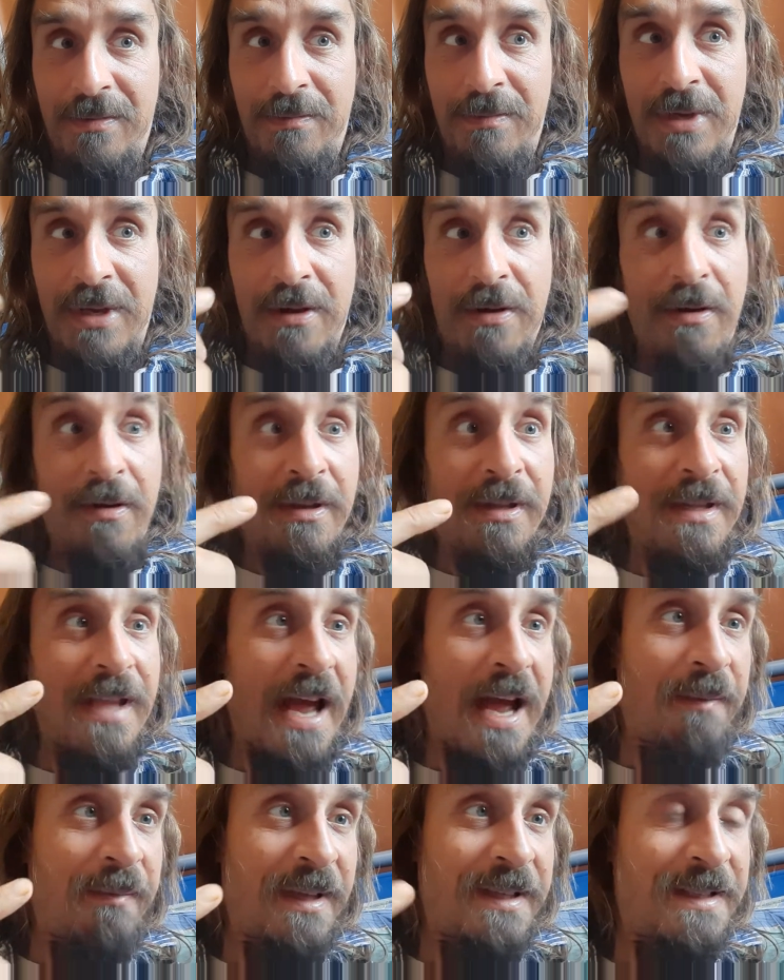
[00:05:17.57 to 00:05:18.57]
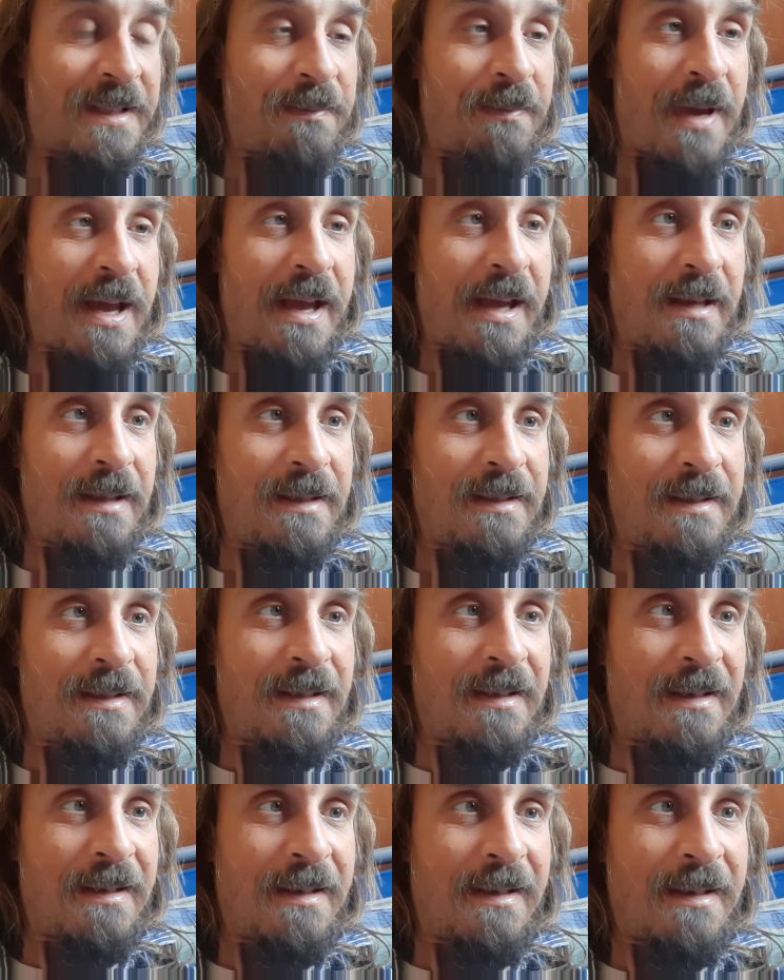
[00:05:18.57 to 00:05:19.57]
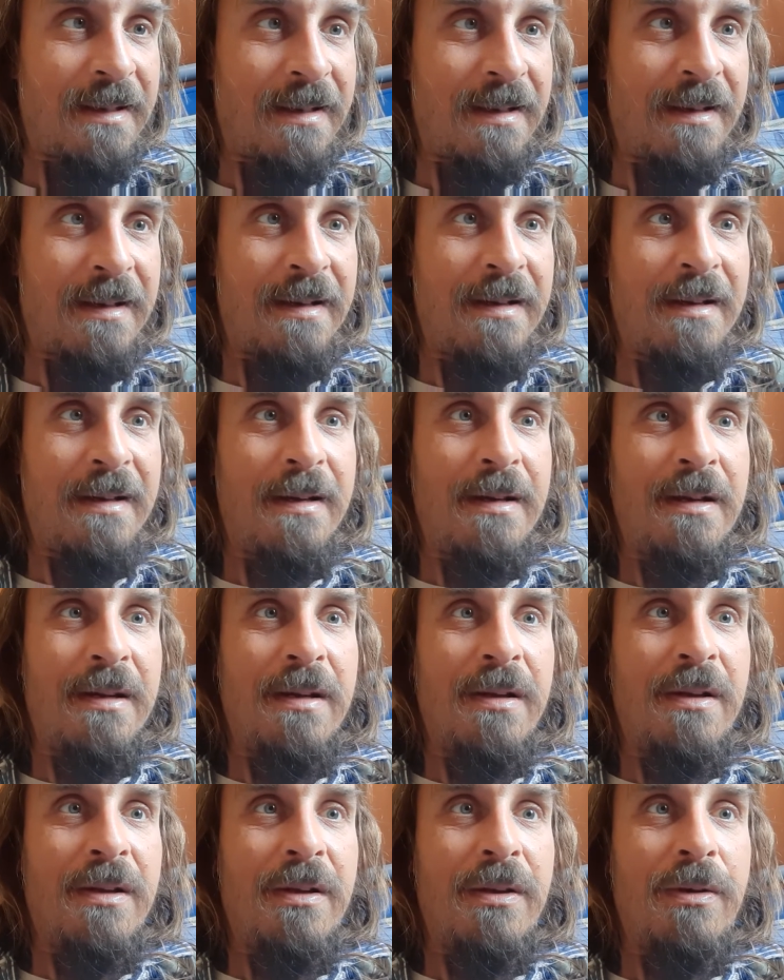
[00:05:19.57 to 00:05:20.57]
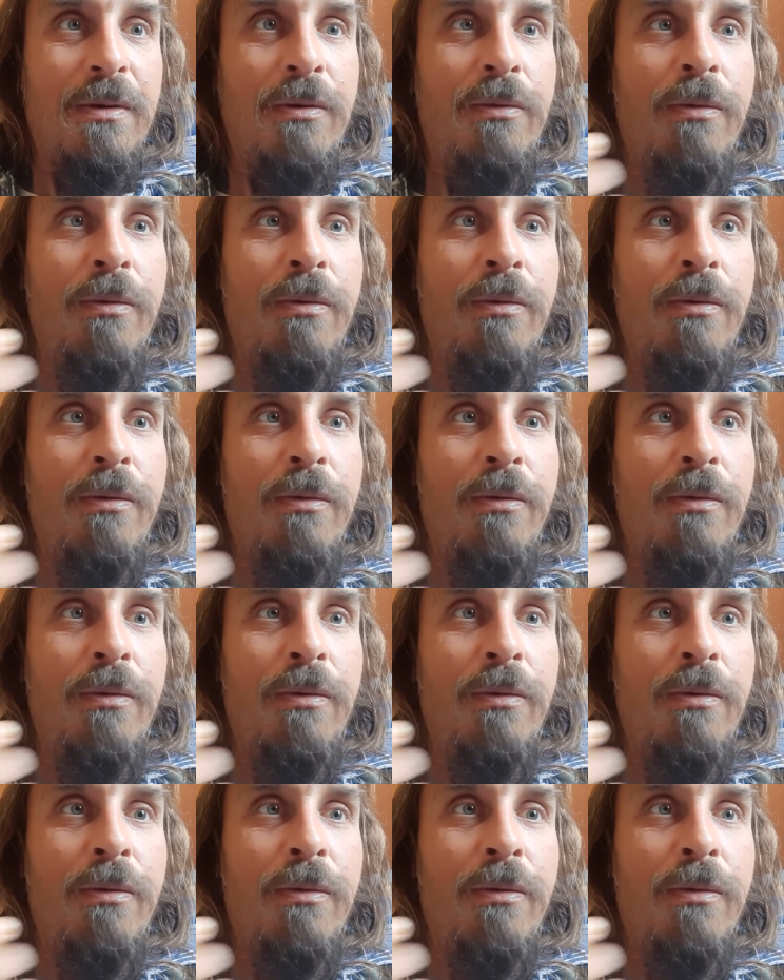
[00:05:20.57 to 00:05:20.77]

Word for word: Beyond time and space, do